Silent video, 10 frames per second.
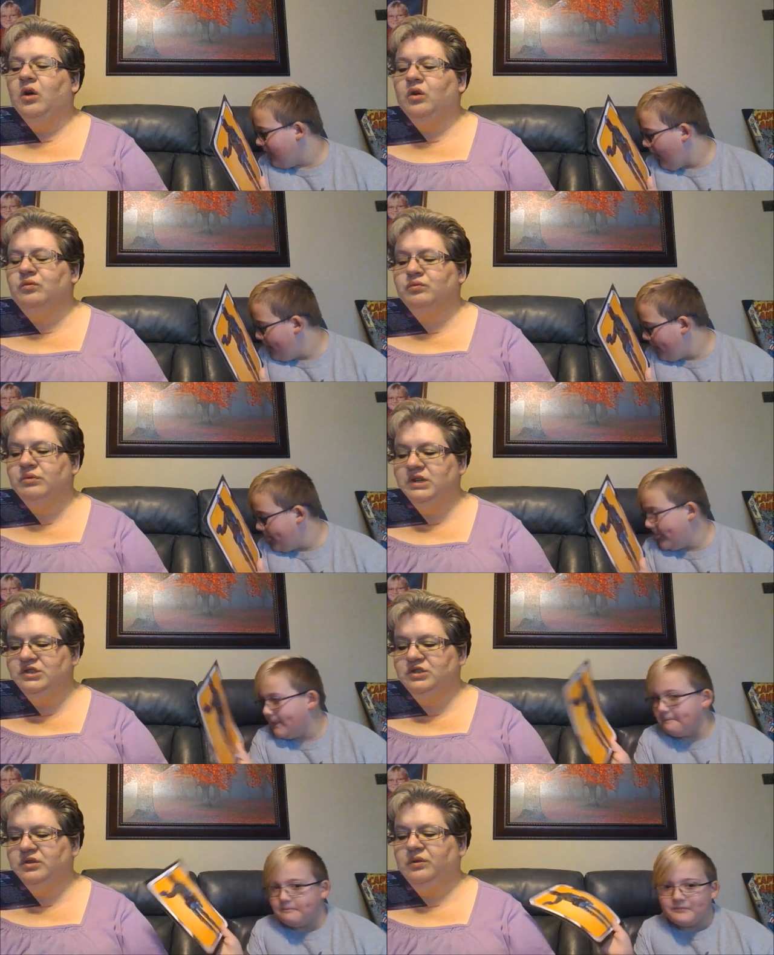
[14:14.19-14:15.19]

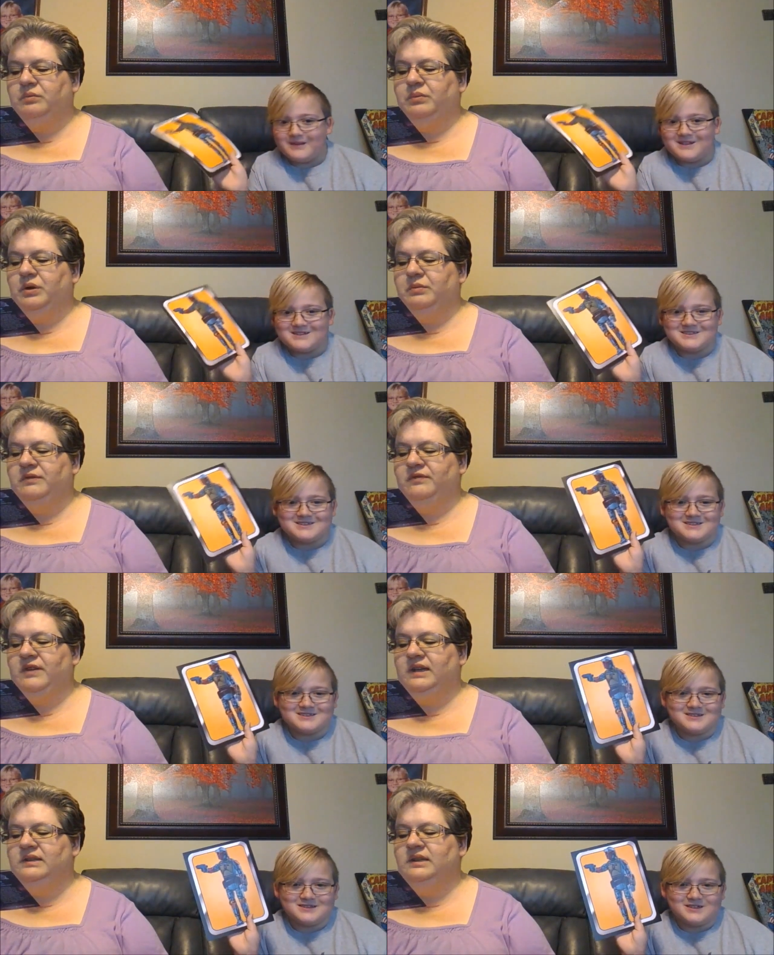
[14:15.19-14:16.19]
Speaker 1: original Boba
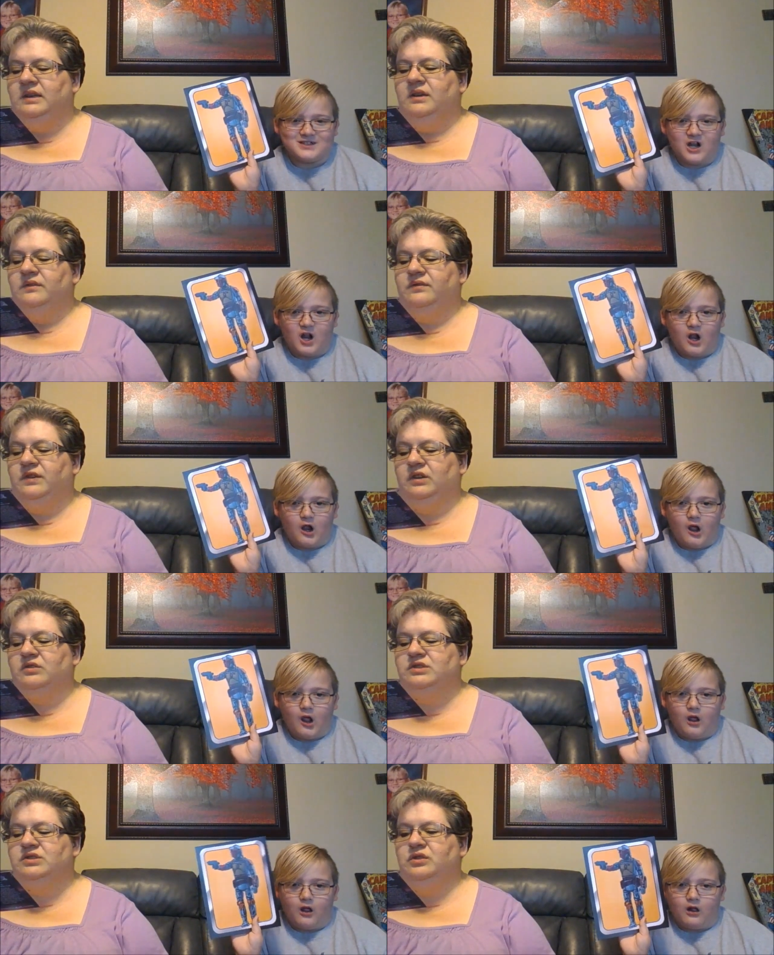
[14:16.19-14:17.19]
Fett
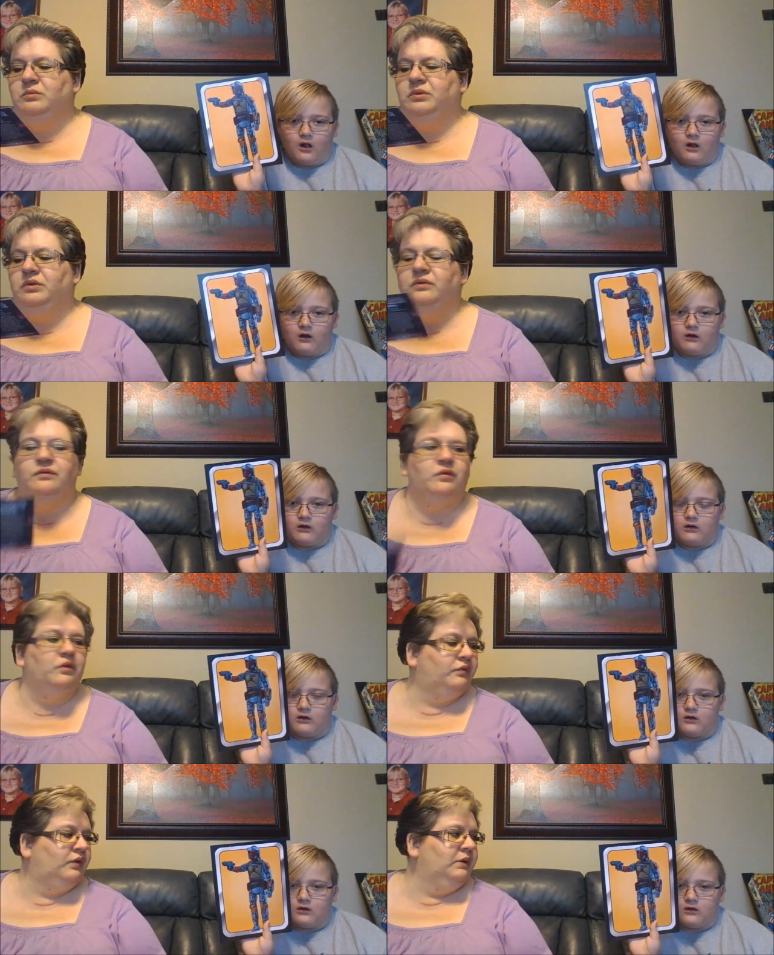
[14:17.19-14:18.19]
figure, suitable
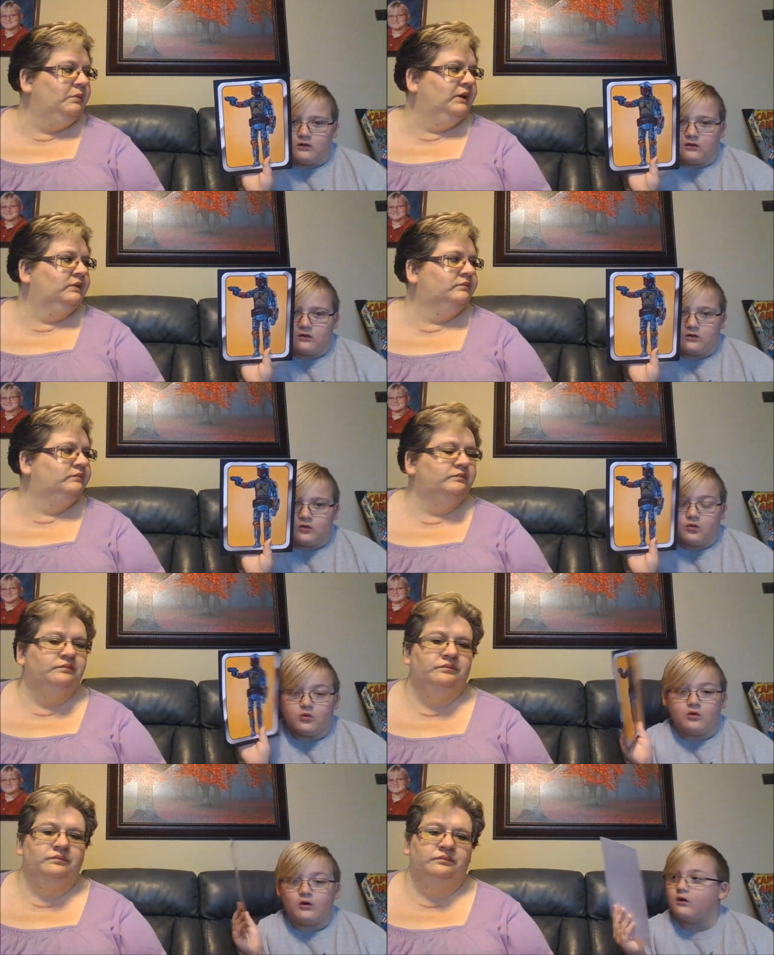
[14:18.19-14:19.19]
for framing.
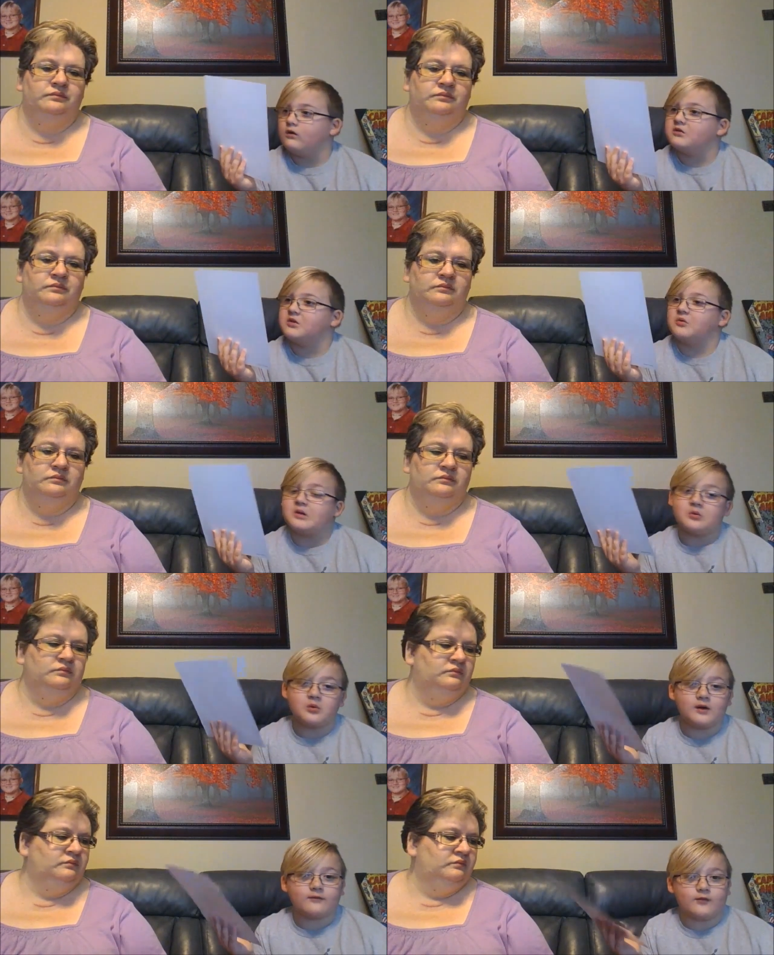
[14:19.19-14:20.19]
Cool. So we
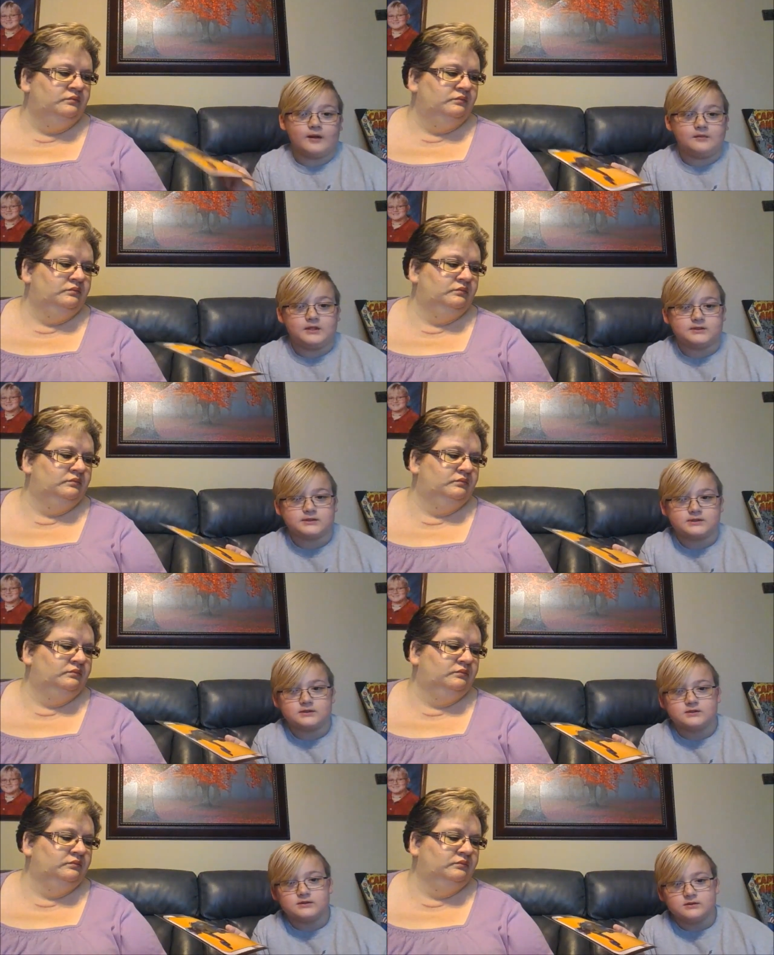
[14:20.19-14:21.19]
will
Speaker 2: frame this,
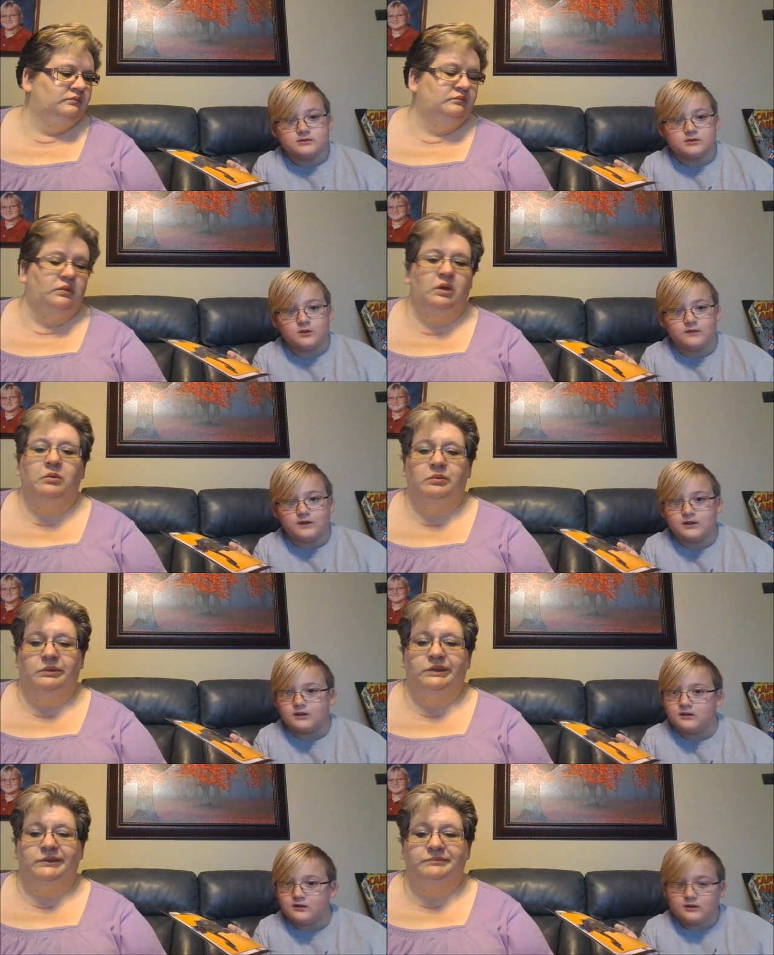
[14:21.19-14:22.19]
hopefully.
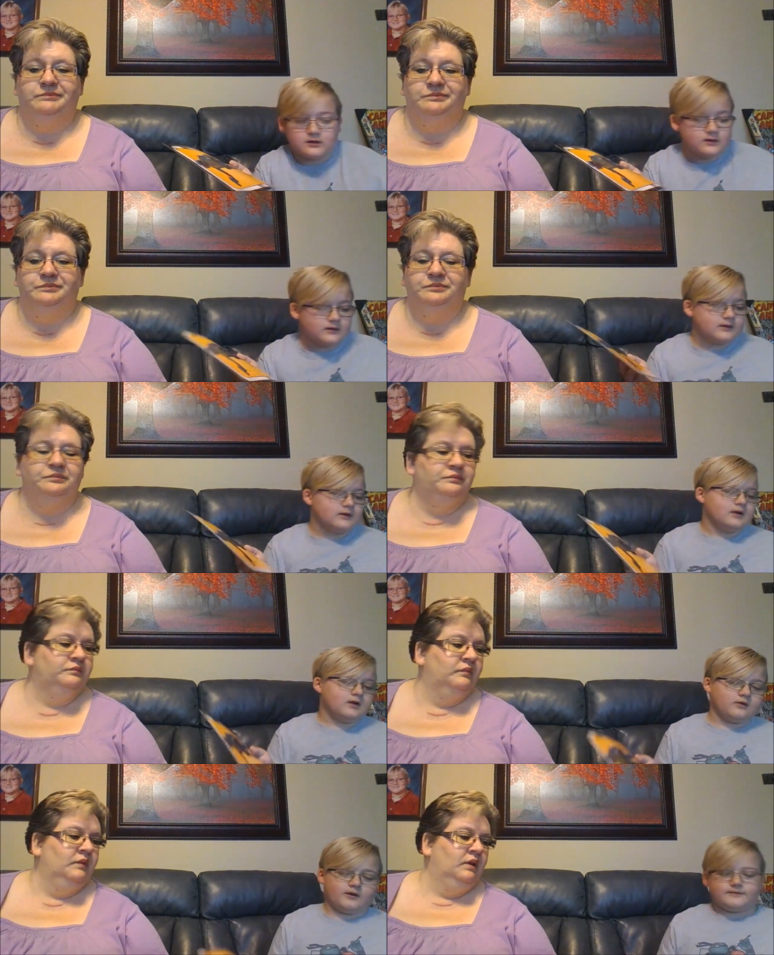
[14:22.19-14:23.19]
Speaker 1: Probably.
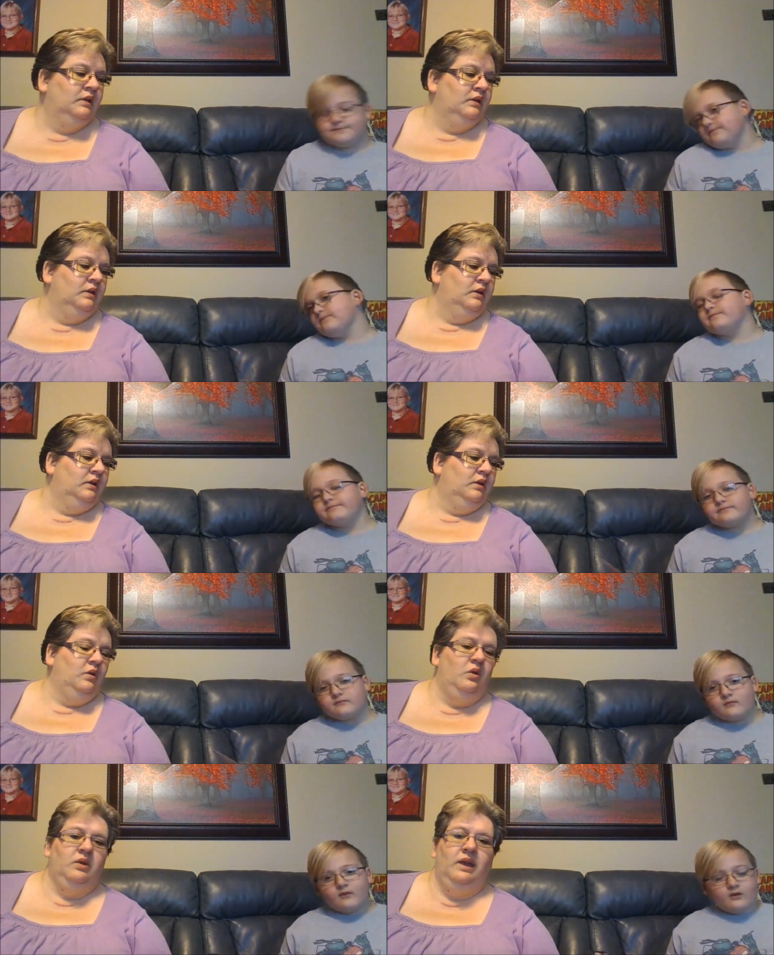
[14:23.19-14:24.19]
Okay.
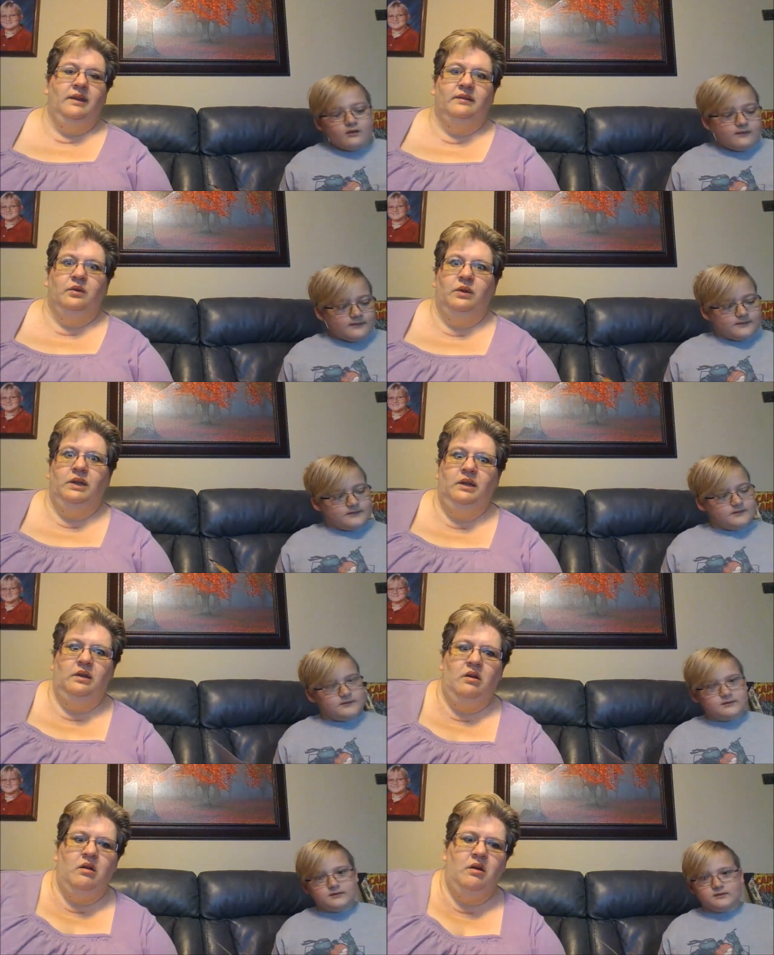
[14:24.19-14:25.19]
Okay, so
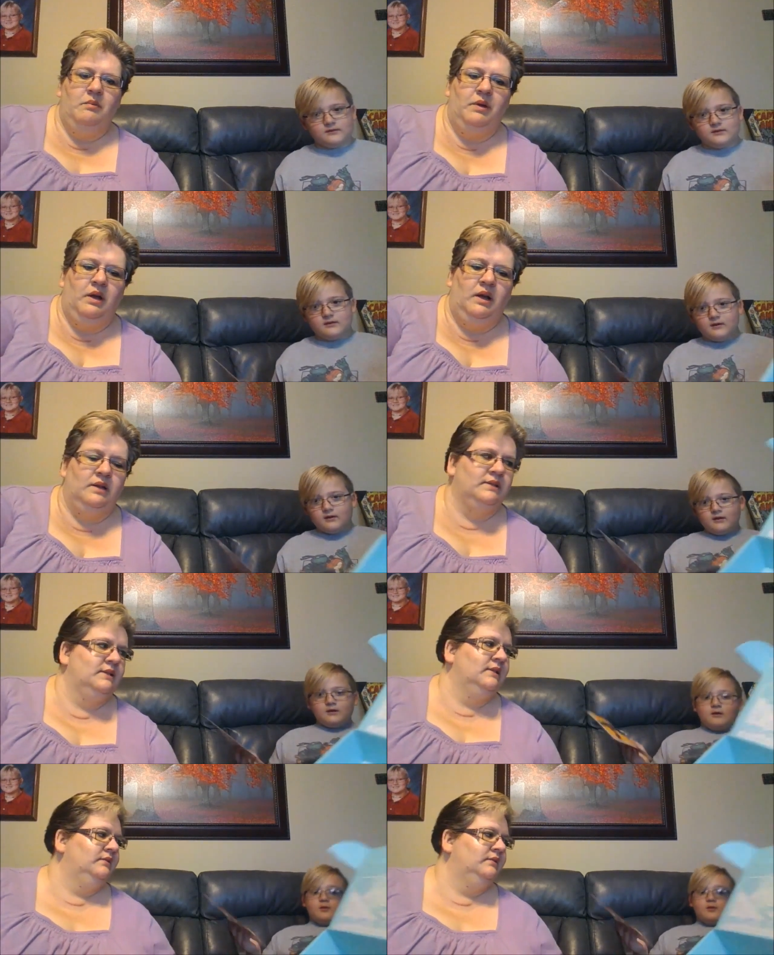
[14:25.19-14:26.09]
in our box.